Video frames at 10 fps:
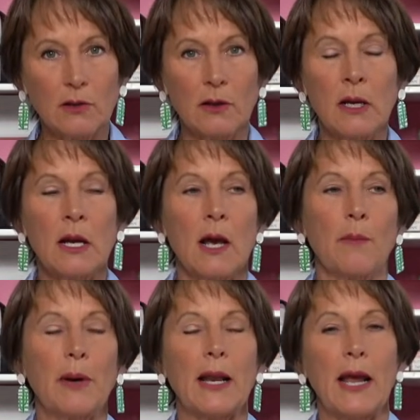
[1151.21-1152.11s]
Your
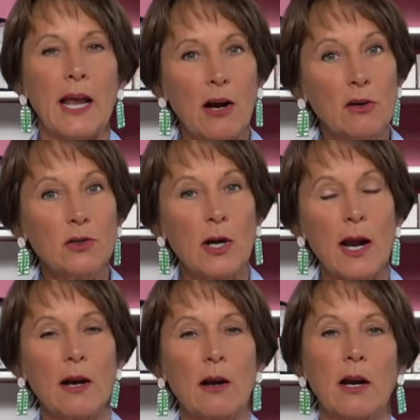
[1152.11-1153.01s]
but a hair
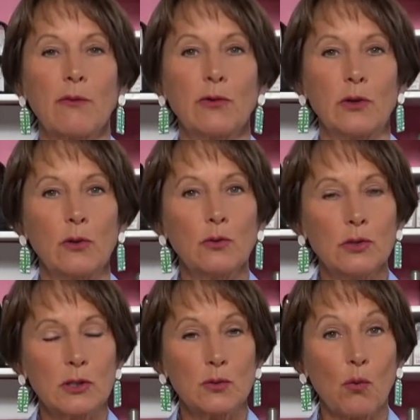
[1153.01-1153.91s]
dryer, if you
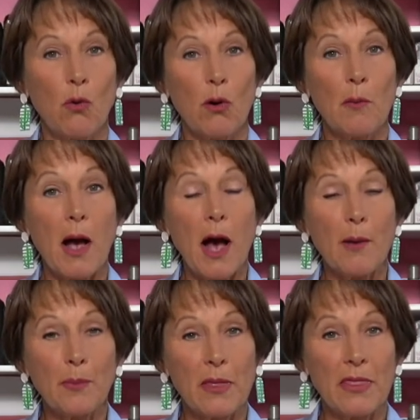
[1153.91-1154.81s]
just warm
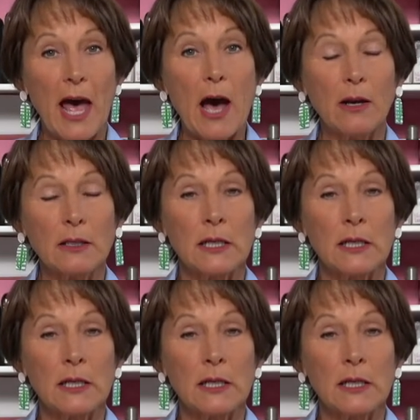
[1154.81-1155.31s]
up that